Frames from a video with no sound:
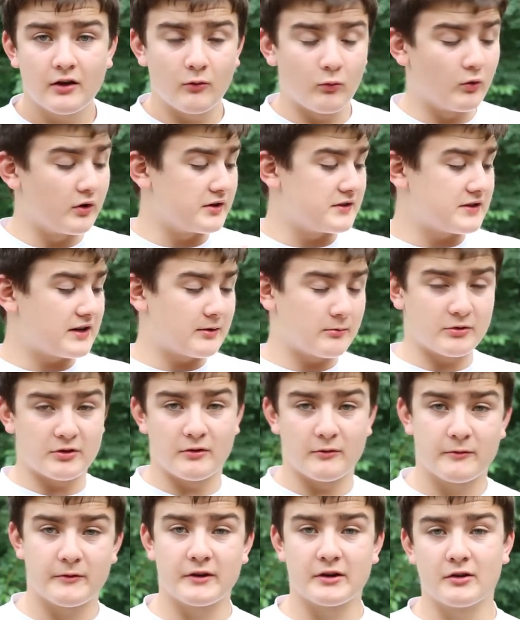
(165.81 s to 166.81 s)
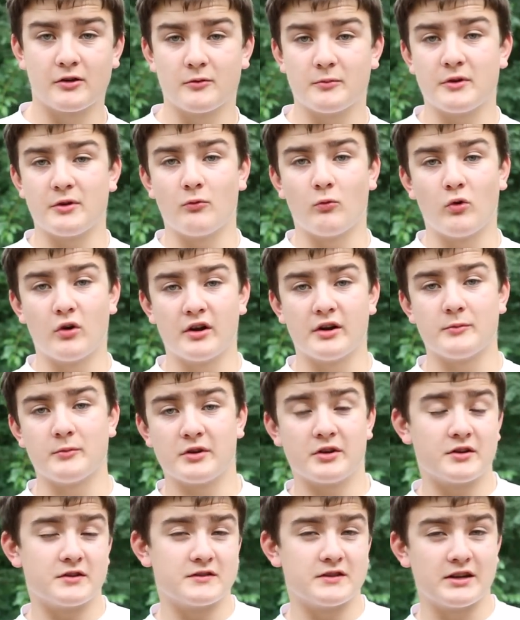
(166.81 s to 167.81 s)
one tap with your finger be one
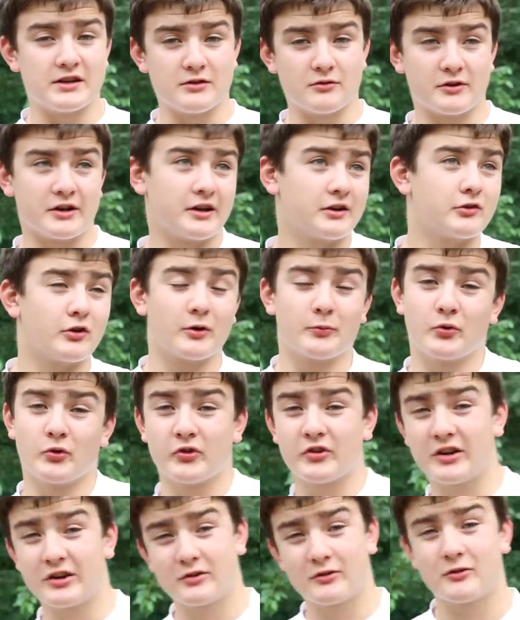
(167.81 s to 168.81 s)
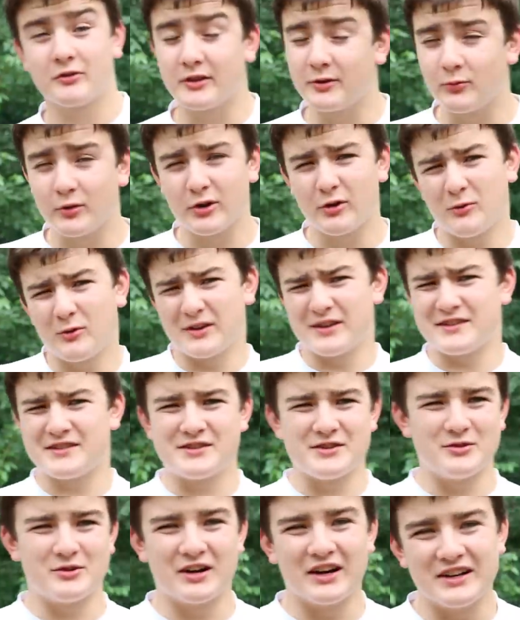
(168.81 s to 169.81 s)
because then you'll get carpal tunnel and we don't want to
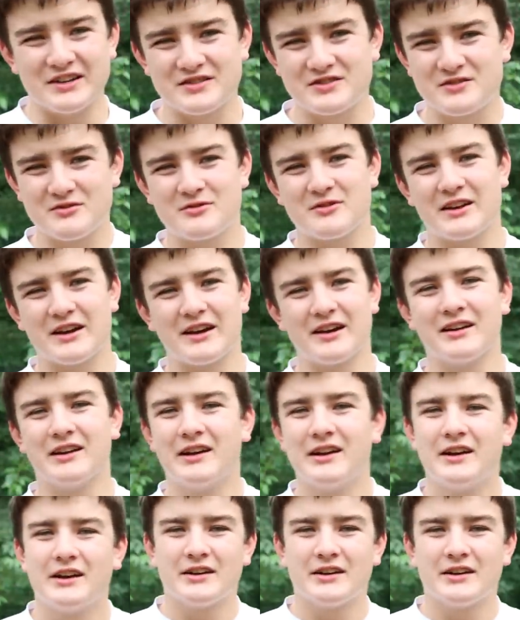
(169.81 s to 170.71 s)
see you guys do that.